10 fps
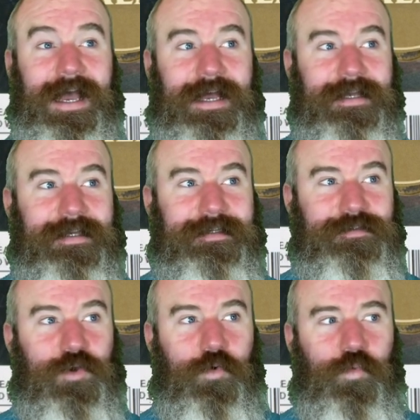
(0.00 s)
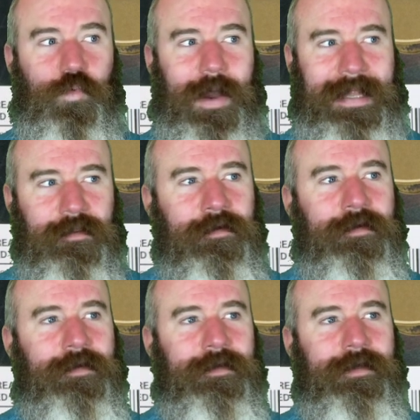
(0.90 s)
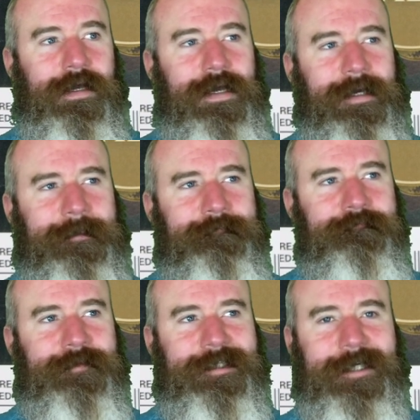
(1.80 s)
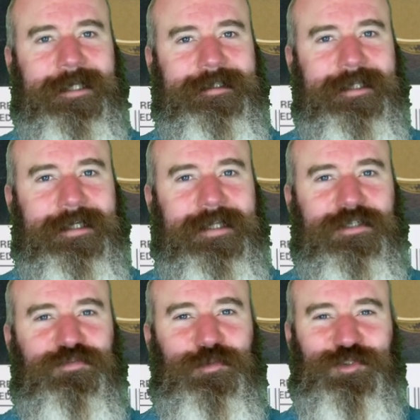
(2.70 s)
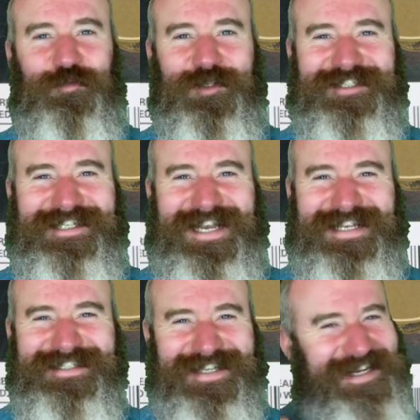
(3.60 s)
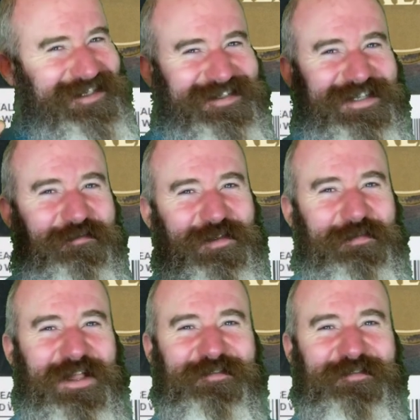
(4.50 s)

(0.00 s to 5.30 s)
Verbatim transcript: as well. Um, yeah, that's it. Thanks so much for watching, guys, and I'll see you on the